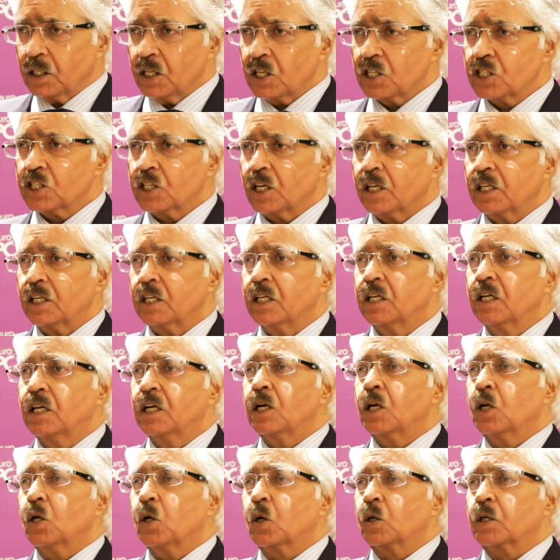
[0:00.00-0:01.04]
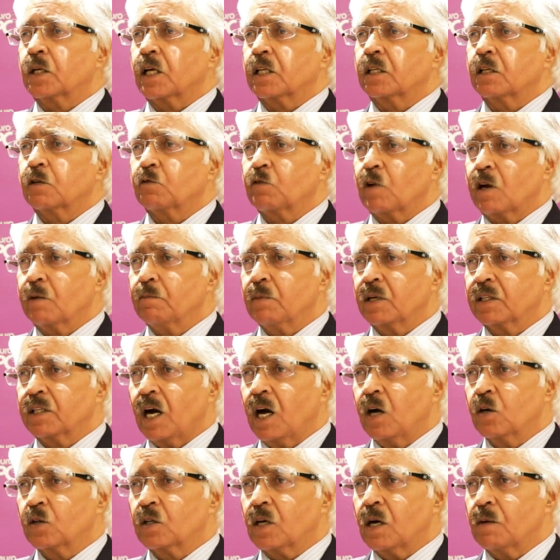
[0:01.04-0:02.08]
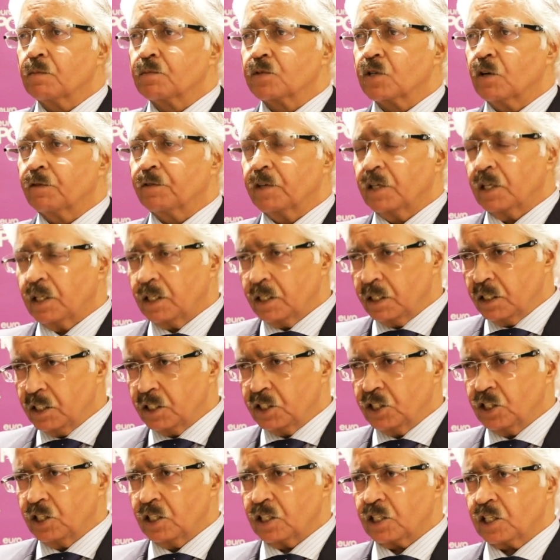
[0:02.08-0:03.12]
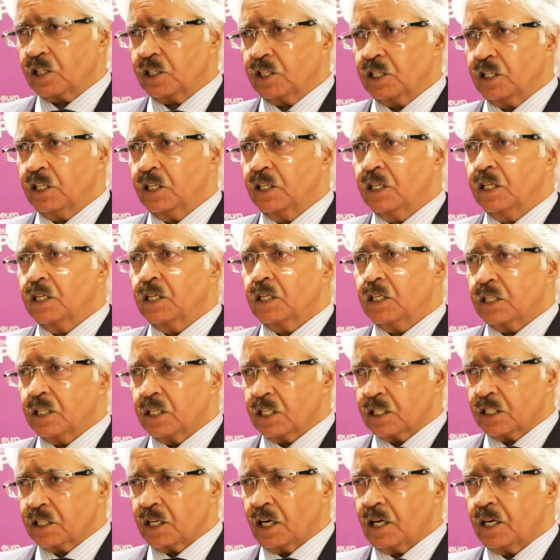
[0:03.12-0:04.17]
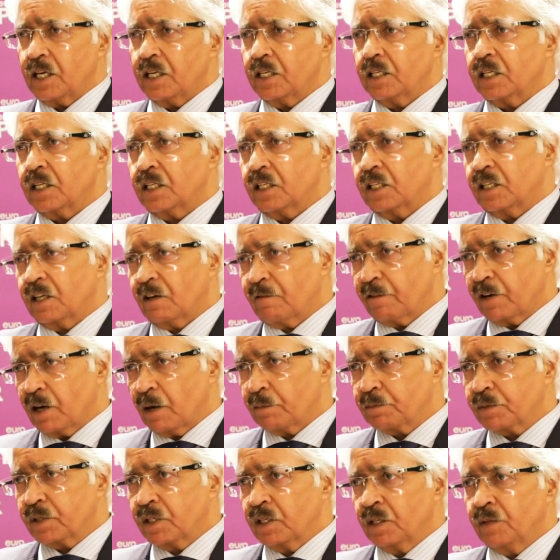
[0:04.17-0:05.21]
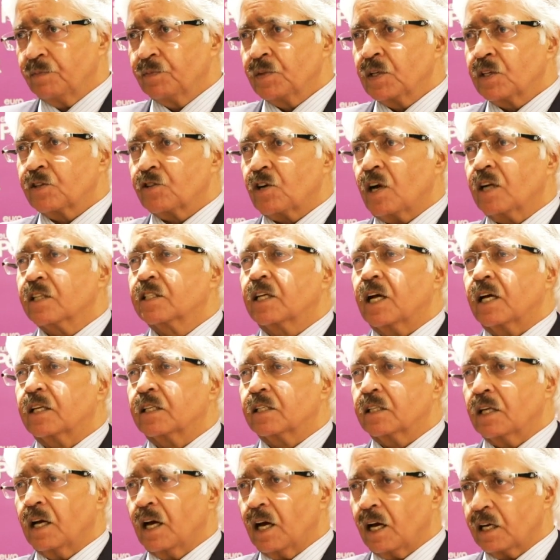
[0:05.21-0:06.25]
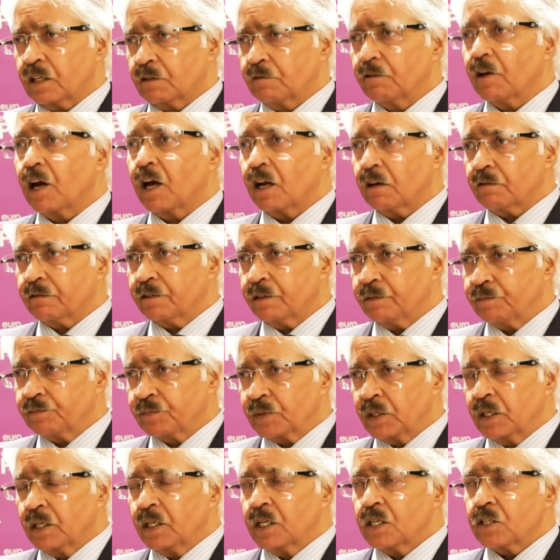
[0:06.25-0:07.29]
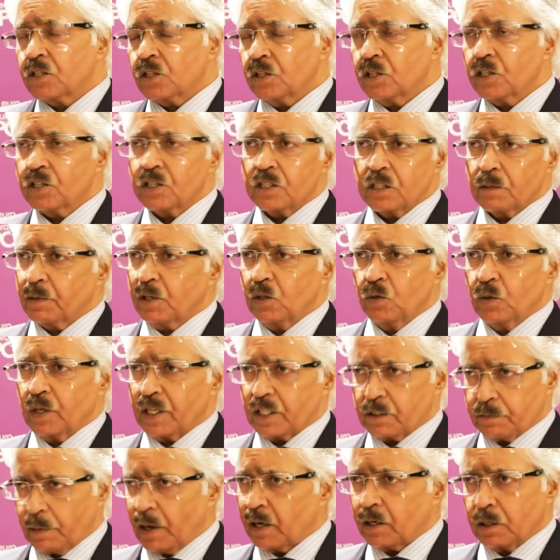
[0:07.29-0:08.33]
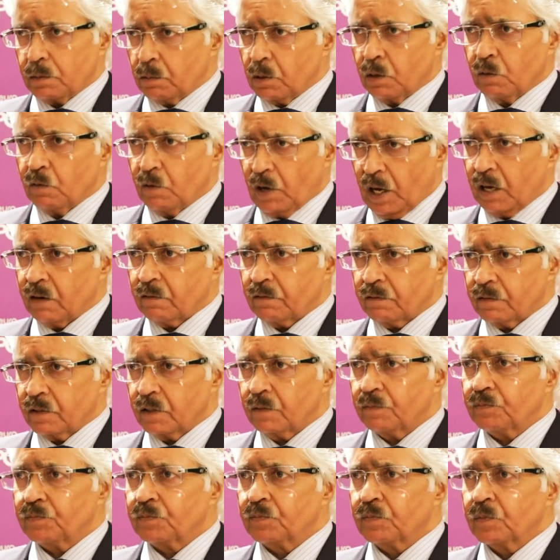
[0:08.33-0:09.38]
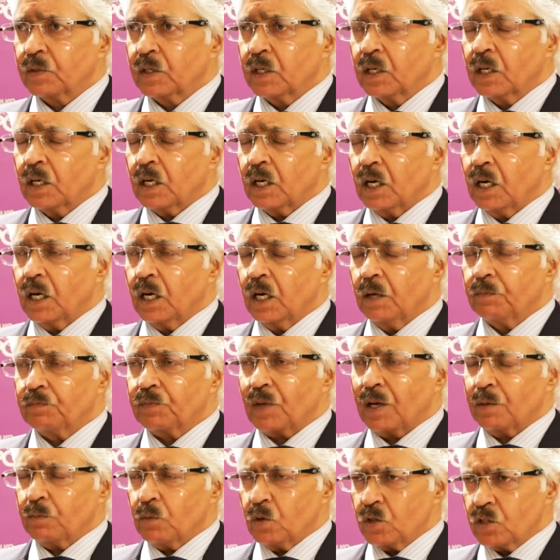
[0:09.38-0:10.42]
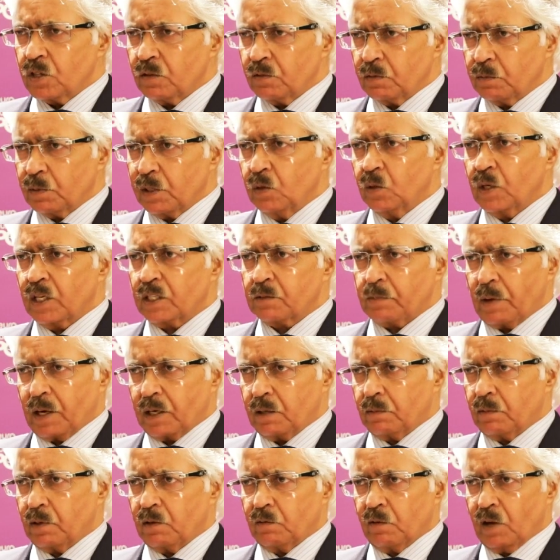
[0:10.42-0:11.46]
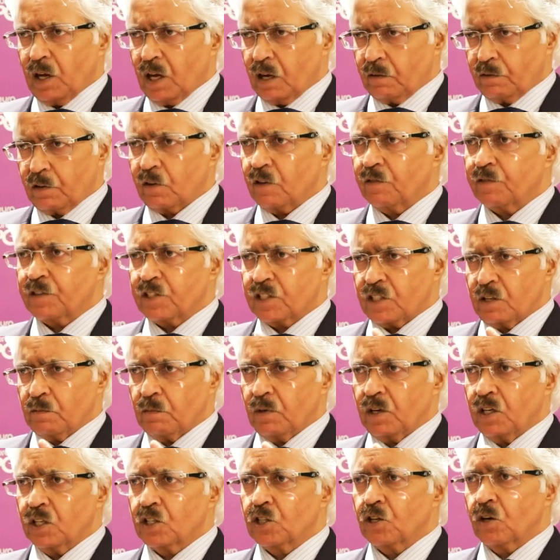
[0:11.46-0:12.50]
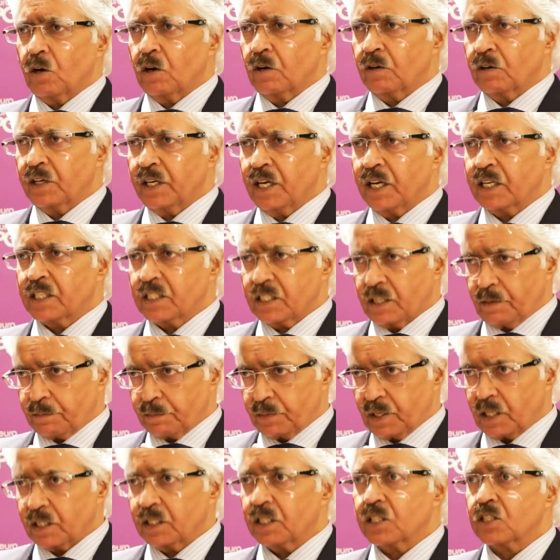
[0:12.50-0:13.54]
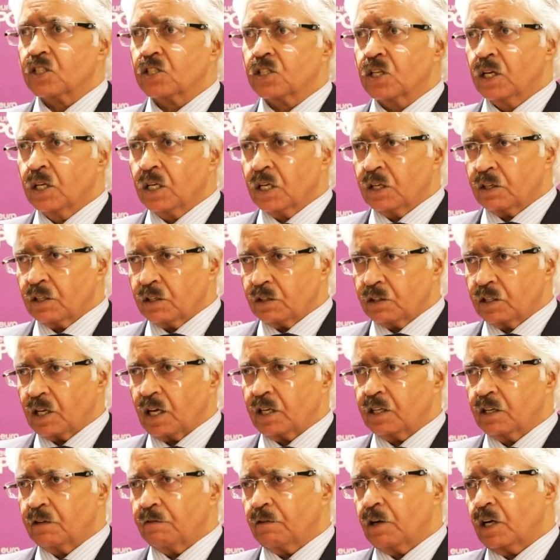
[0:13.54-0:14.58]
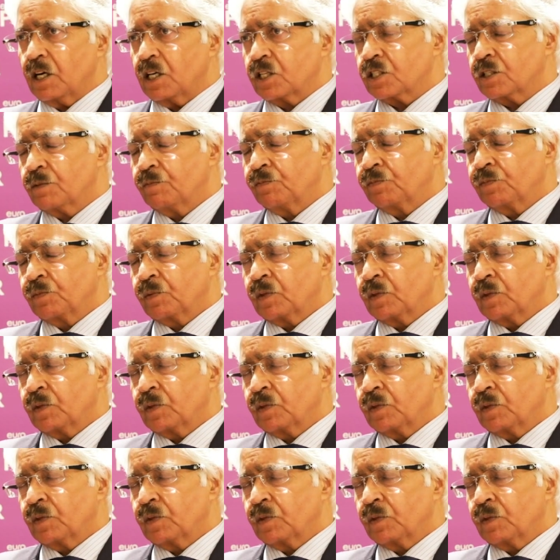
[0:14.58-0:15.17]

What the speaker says: This study looked at the 12-month outcomes of an indigenously designed and developed transcatheter heart valve. So this is a balloon expandable valve. And most of the balloon expandable valve are of a similar genre, except that this device